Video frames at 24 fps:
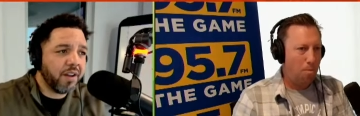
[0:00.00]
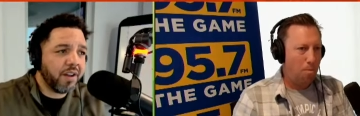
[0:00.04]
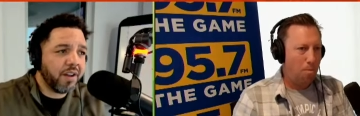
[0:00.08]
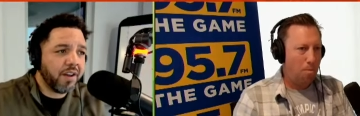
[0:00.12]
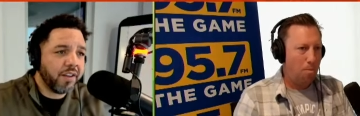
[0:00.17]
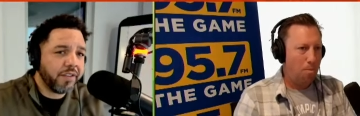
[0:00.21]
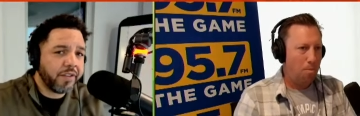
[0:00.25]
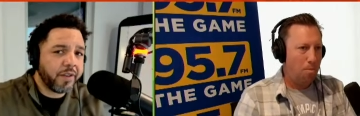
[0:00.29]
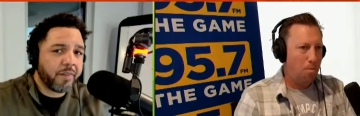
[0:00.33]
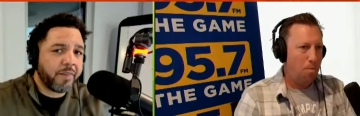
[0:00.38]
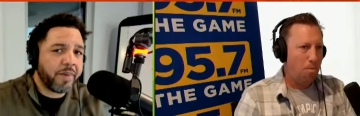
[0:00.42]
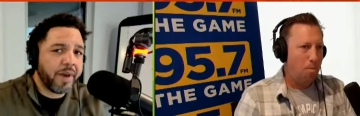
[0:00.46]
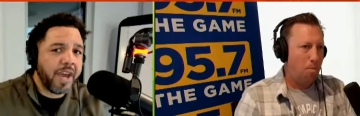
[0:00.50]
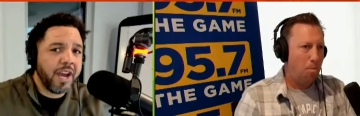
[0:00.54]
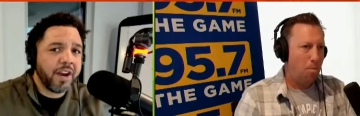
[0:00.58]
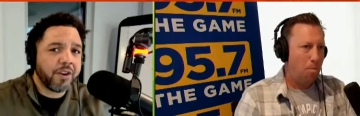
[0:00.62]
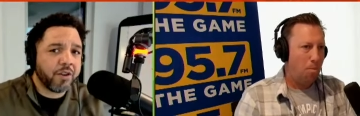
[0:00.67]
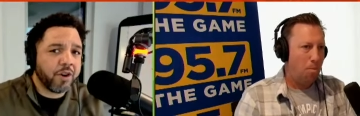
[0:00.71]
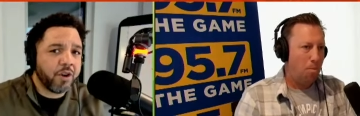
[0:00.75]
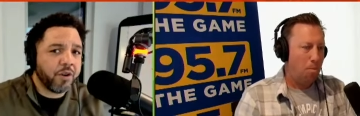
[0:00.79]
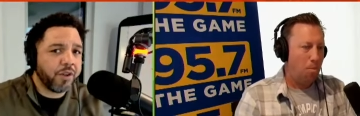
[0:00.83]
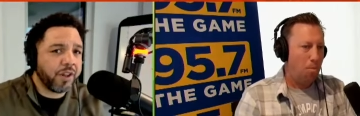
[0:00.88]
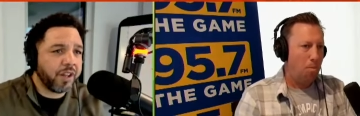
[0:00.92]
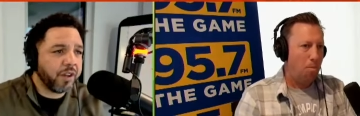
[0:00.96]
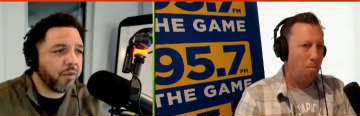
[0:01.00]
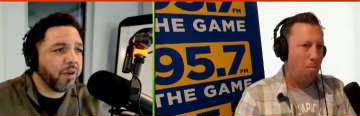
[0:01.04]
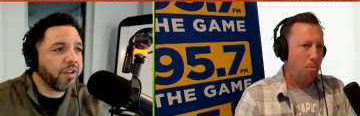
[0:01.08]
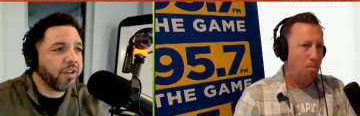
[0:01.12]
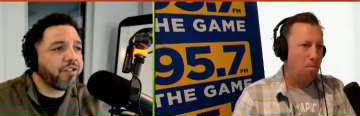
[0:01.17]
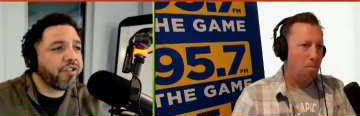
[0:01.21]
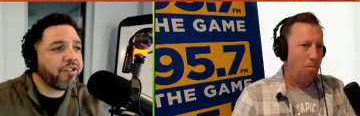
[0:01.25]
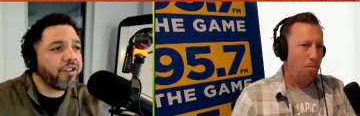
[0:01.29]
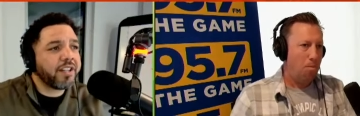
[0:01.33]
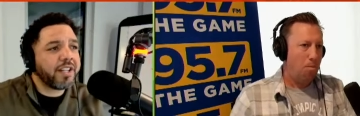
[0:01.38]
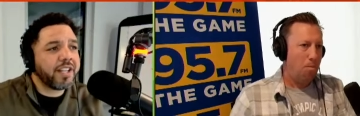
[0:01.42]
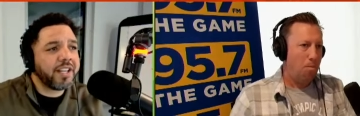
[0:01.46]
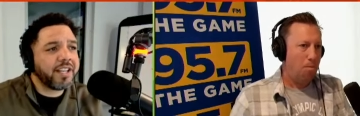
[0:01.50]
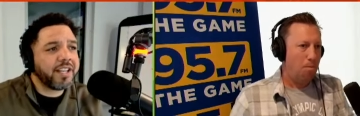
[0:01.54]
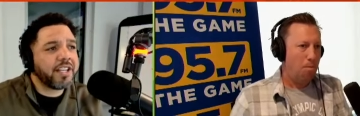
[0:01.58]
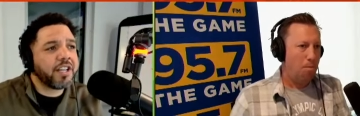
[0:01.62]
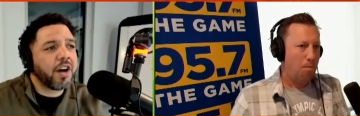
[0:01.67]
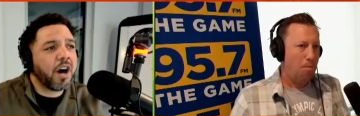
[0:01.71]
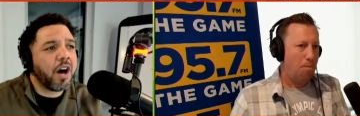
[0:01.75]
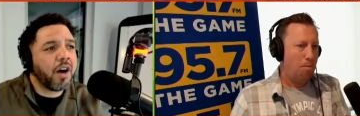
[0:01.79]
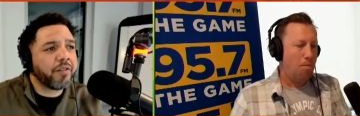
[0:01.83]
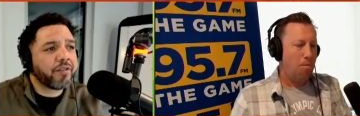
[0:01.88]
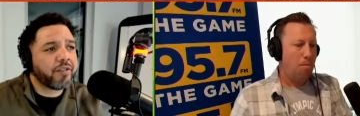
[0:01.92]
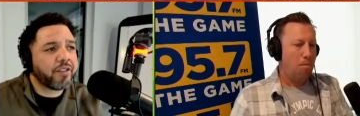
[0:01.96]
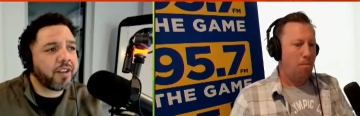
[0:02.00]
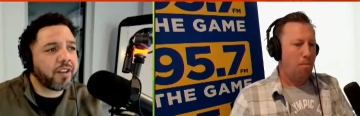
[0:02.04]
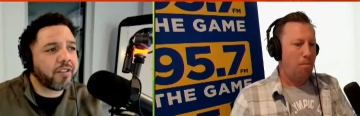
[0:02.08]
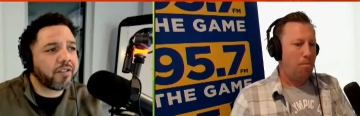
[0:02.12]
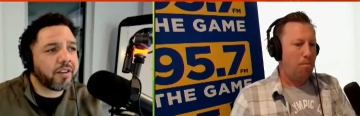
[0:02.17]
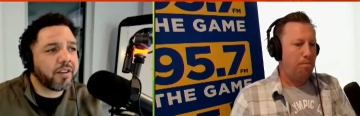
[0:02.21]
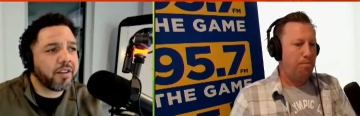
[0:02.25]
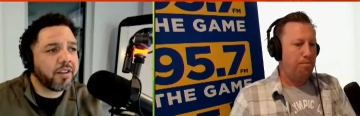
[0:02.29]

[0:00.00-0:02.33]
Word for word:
Speaker 1: the payroll, what you did in the offseason